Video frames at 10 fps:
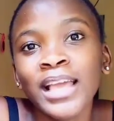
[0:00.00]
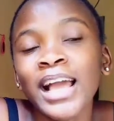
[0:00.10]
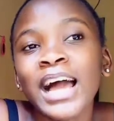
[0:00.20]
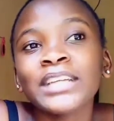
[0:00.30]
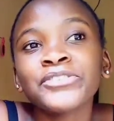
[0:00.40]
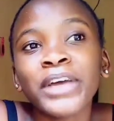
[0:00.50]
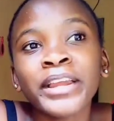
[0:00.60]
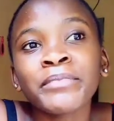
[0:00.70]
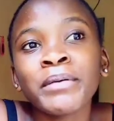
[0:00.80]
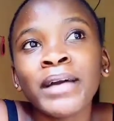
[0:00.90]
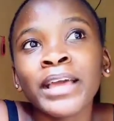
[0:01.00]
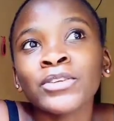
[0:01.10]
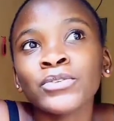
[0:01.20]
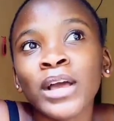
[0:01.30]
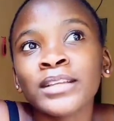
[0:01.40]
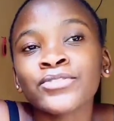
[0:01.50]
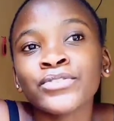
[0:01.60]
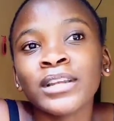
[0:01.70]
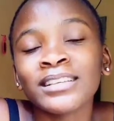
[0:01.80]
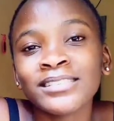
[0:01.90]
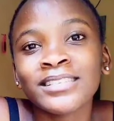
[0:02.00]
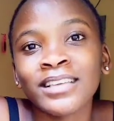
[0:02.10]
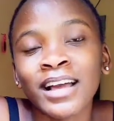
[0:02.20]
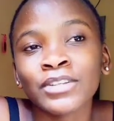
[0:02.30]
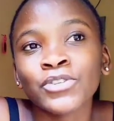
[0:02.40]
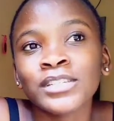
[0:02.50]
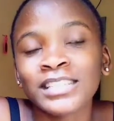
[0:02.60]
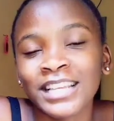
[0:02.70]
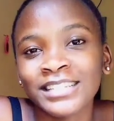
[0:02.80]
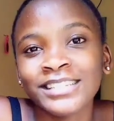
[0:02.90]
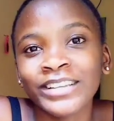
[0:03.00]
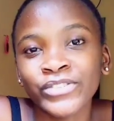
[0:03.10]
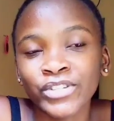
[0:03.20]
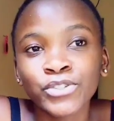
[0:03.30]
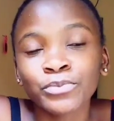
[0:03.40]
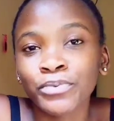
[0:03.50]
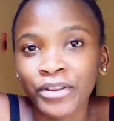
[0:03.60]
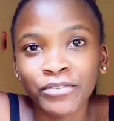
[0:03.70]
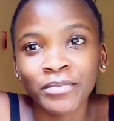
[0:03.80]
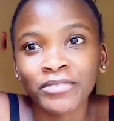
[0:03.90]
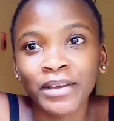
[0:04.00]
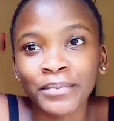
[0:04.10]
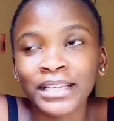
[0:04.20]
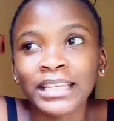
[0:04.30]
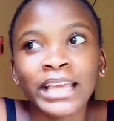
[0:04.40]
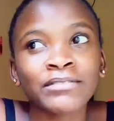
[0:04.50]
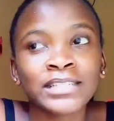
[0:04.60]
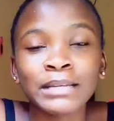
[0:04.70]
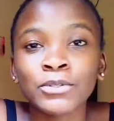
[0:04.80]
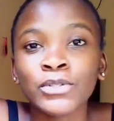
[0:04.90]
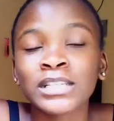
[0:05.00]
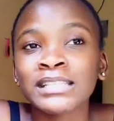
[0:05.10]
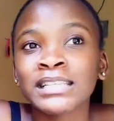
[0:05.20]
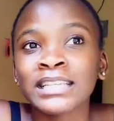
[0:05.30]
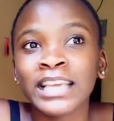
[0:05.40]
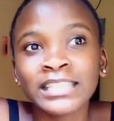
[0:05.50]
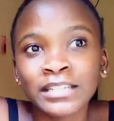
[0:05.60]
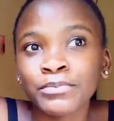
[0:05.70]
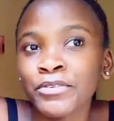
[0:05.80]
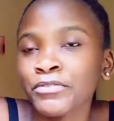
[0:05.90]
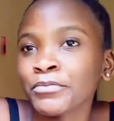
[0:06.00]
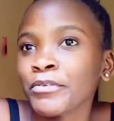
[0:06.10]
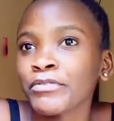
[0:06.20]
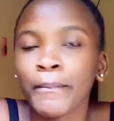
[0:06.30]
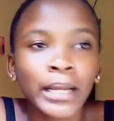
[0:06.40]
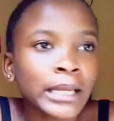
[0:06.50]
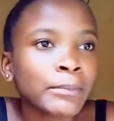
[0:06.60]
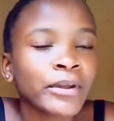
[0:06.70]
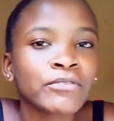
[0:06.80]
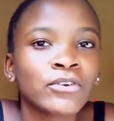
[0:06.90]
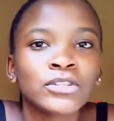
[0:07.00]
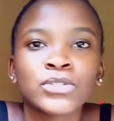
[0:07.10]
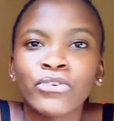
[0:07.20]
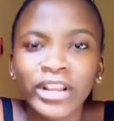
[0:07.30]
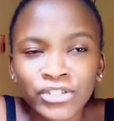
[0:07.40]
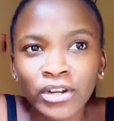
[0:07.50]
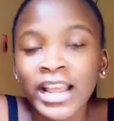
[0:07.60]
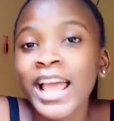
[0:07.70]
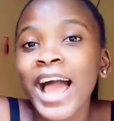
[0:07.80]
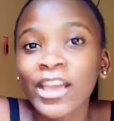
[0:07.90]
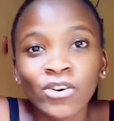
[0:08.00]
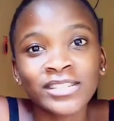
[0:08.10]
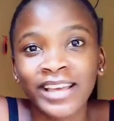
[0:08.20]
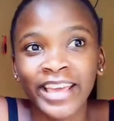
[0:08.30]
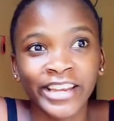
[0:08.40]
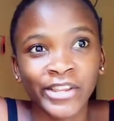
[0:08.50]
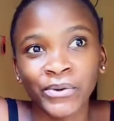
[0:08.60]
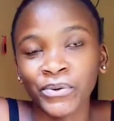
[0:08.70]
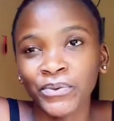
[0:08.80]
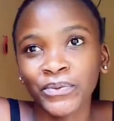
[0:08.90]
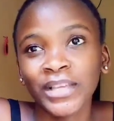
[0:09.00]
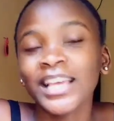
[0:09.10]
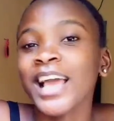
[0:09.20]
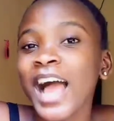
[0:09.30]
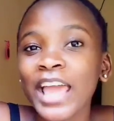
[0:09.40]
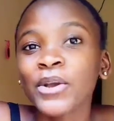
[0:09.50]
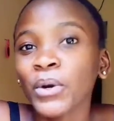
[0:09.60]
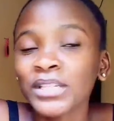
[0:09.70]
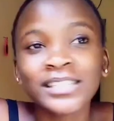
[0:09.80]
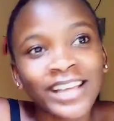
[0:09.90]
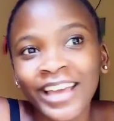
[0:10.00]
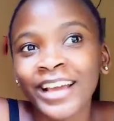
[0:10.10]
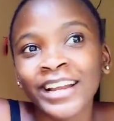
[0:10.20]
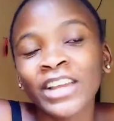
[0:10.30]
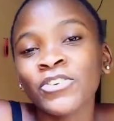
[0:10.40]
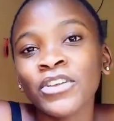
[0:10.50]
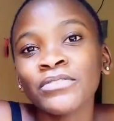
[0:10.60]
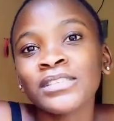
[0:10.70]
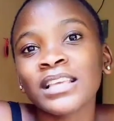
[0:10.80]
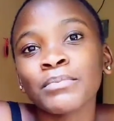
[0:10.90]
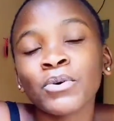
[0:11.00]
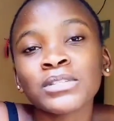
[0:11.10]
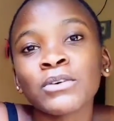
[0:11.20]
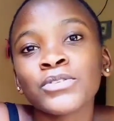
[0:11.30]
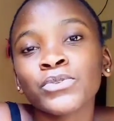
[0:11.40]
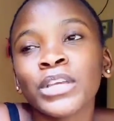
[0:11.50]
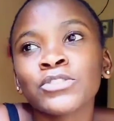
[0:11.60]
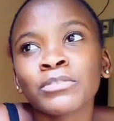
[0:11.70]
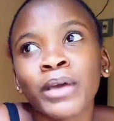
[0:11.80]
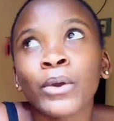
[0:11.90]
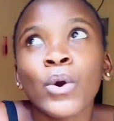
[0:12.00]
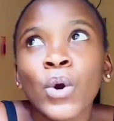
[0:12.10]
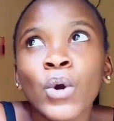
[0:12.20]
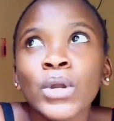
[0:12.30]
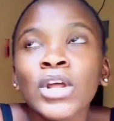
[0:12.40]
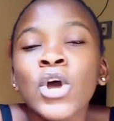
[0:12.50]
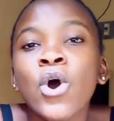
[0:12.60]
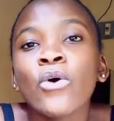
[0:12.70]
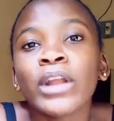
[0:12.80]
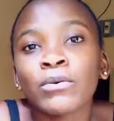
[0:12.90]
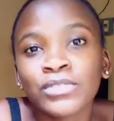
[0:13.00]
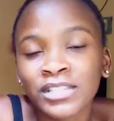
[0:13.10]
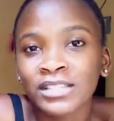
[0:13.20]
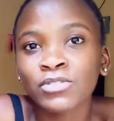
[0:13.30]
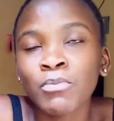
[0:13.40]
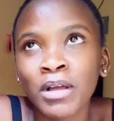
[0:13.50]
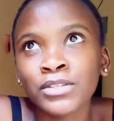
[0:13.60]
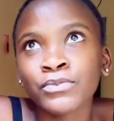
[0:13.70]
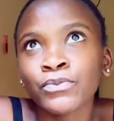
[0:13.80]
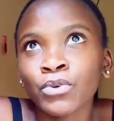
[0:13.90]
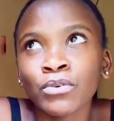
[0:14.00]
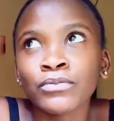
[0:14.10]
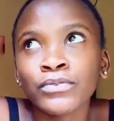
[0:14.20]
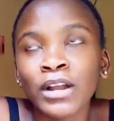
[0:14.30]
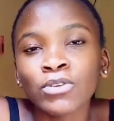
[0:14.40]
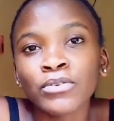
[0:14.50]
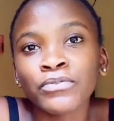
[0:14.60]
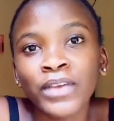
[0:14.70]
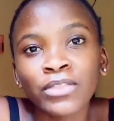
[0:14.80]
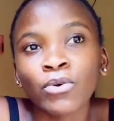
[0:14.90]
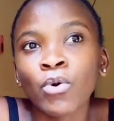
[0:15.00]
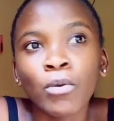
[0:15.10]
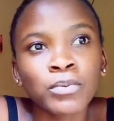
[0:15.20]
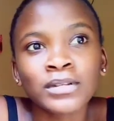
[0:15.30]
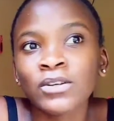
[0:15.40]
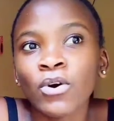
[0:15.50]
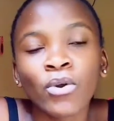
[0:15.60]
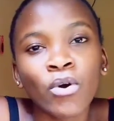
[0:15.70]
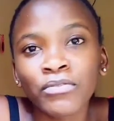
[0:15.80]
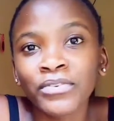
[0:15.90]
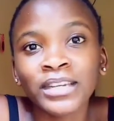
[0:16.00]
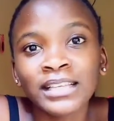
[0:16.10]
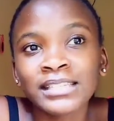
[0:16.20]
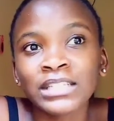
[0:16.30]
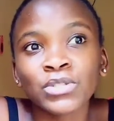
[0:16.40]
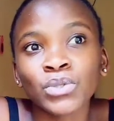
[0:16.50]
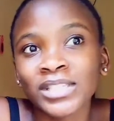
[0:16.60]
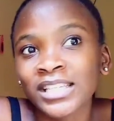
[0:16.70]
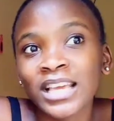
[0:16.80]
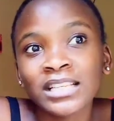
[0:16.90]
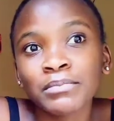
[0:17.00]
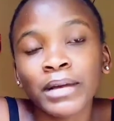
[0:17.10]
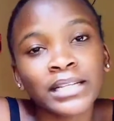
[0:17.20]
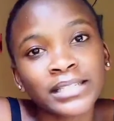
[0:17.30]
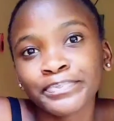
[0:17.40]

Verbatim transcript: I, I remember I, I last year 2019 I tried to pray for my family every time it was just dedicated praying for my family praying for restoration I got tired yo I got tired I don't know if it's because I was doing it on my own or I was just so much full of a lot of faith or hope or confidence that it will change but